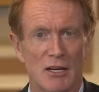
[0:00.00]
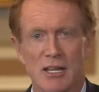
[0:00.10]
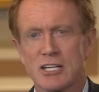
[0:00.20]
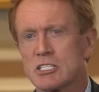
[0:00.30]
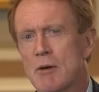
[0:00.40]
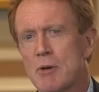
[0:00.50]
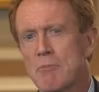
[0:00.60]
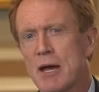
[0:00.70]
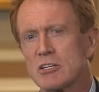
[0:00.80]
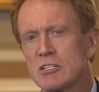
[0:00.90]
Like so many
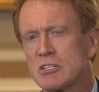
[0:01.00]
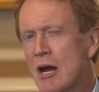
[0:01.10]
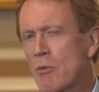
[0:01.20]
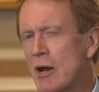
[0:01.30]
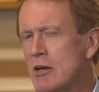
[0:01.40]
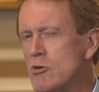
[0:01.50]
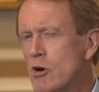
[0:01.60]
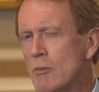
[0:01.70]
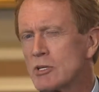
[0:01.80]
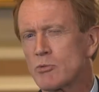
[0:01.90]
patients, I ran
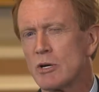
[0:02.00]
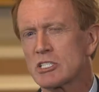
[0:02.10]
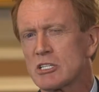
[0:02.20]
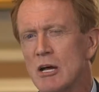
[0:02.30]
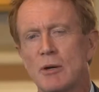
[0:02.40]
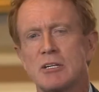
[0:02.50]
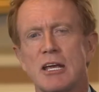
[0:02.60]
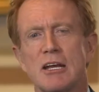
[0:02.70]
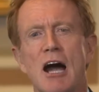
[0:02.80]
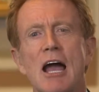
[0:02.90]
enormous risks by
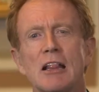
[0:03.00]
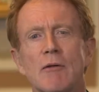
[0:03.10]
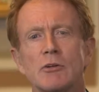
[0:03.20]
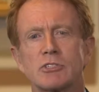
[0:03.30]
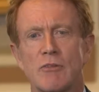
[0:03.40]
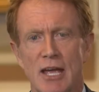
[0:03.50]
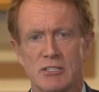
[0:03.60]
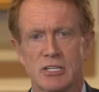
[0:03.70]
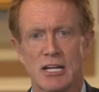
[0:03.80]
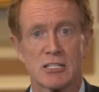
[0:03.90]
taking high levels of
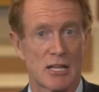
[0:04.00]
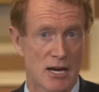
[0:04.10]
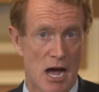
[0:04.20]
NSAIDs like